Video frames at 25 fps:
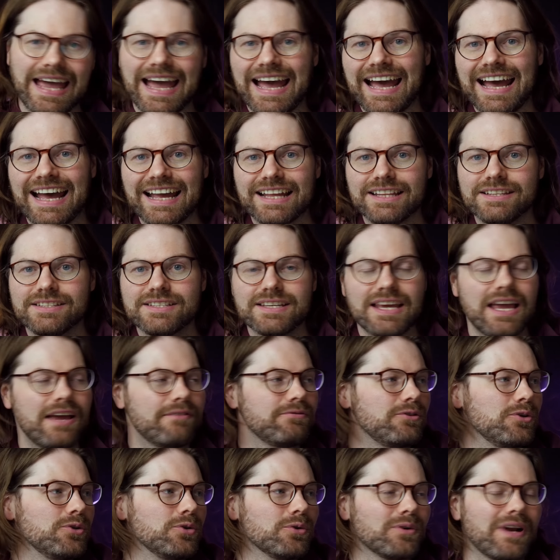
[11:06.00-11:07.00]
And
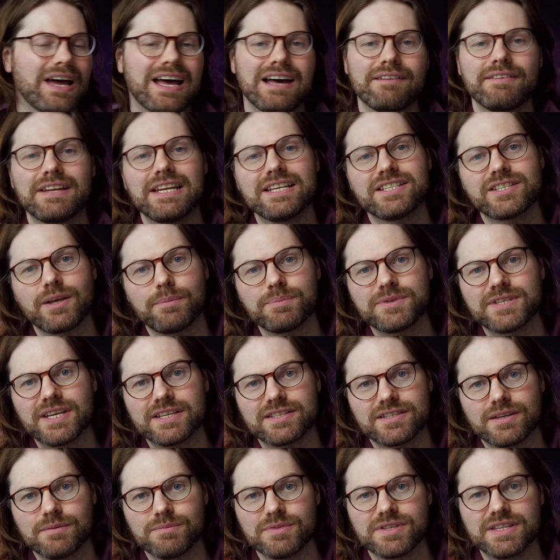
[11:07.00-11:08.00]
if you don't have any
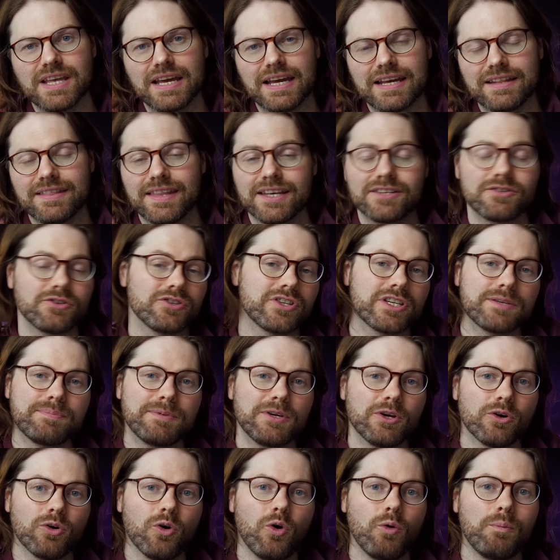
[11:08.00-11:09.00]
subsystems, then this will just be
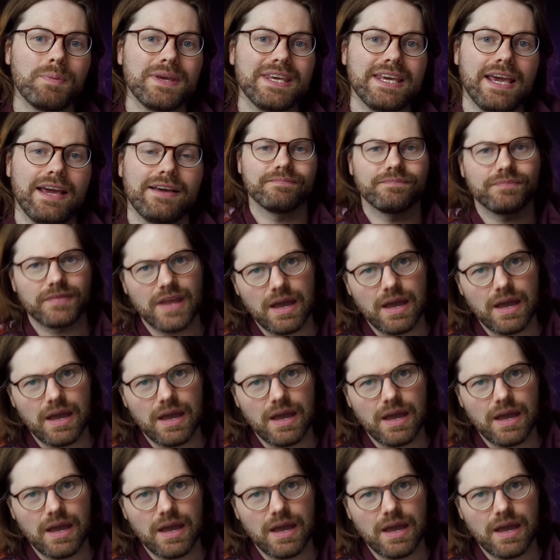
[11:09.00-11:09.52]
your whole PA.